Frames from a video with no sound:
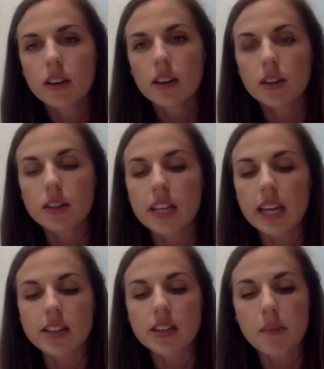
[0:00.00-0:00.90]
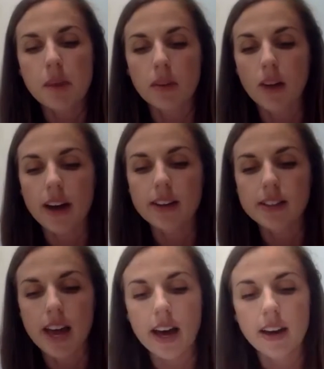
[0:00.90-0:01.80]
You need to memorize
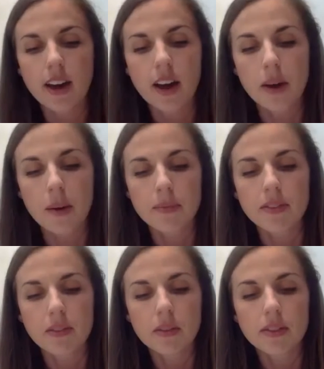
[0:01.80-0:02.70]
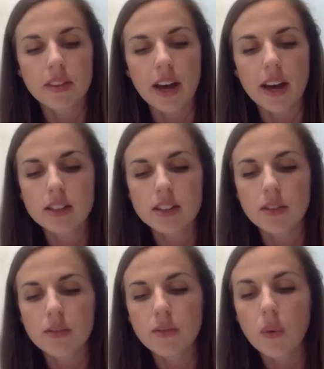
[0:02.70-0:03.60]
that. That's
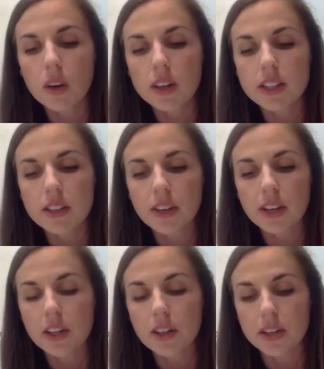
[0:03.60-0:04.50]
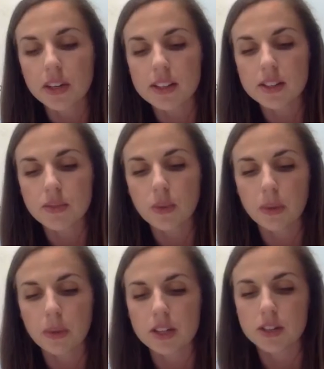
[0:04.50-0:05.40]
4 different units for
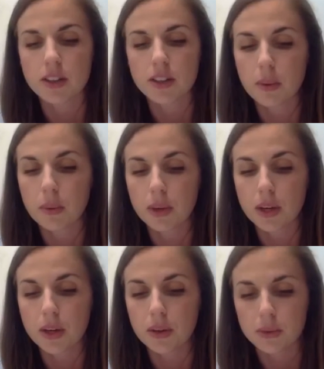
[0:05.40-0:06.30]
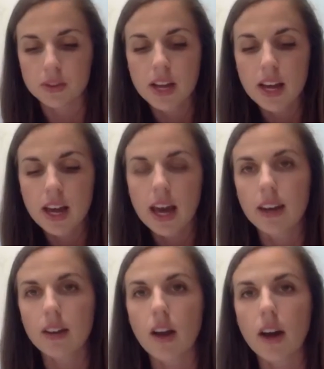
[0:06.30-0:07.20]
pressure that we will use. And
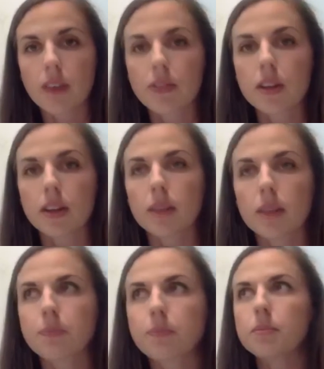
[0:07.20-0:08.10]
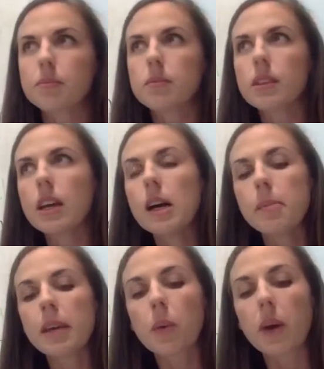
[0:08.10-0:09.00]
in a lot of your
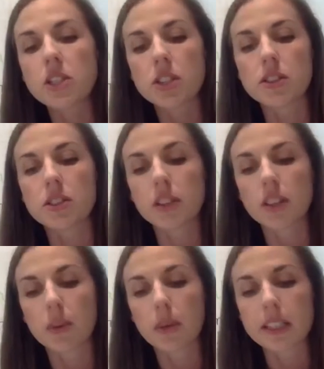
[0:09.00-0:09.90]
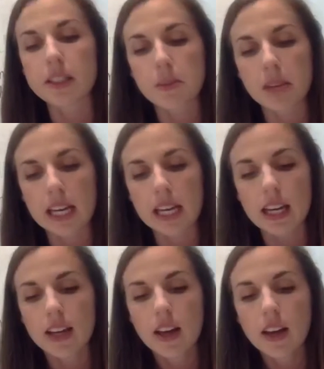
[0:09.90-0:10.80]
equations, you're going to
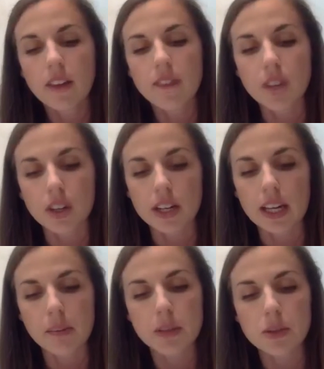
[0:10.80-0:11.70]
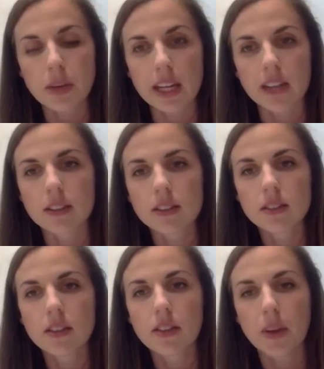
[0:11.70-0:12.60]
be converting between
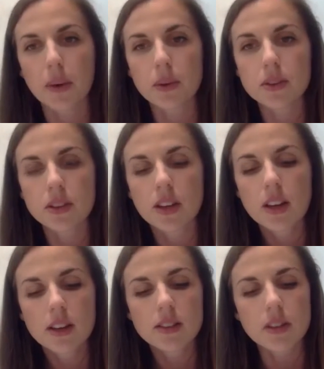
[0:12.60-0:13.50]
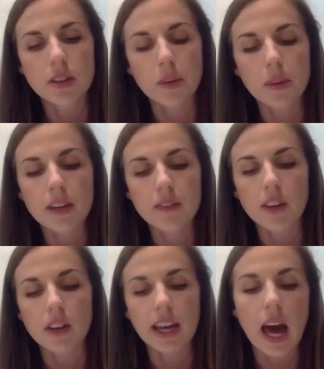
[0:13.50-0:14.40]
those. So you'll be
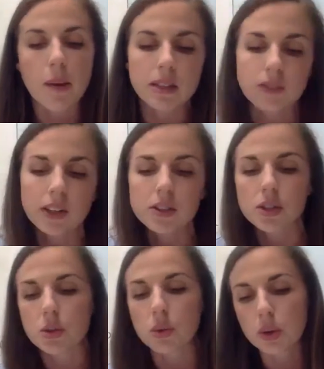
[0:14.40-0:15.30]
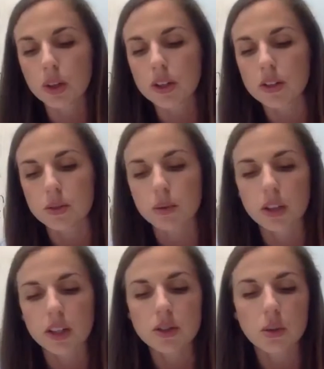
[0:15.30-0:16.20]
converting atmospheres to torrs
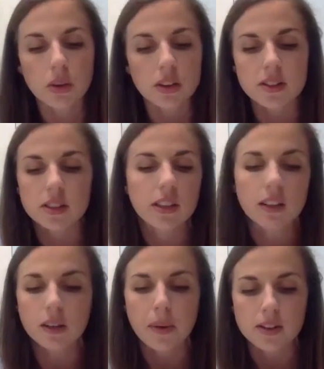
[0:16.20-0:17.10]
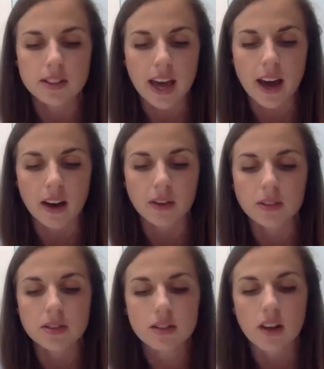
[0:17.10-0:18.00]
or torrs to kilopascals,
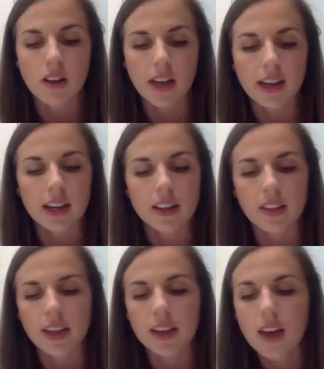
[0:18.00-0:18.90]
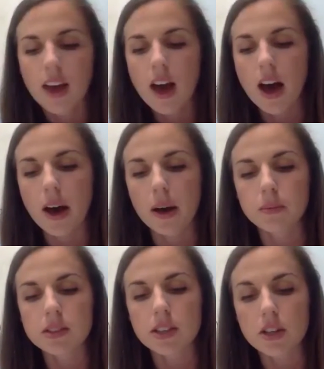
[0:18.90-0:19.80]
all that kind of thing.
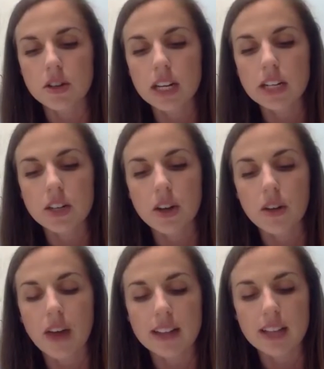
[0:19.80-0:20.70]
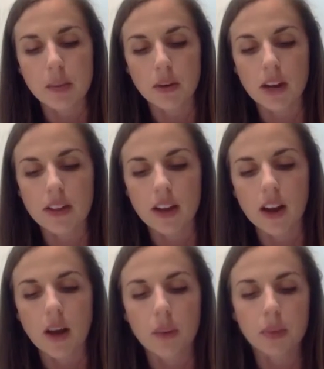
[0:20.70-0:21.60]
So you do need to know that table right there.
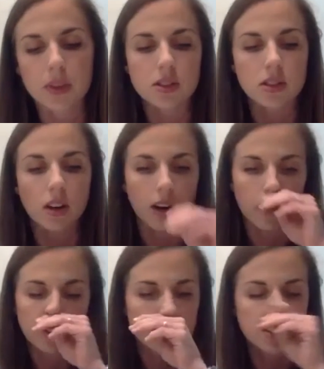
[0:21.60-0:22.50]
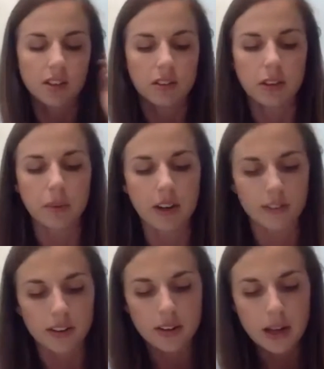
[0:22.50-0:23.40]
I'll put a star, circle it, whatever.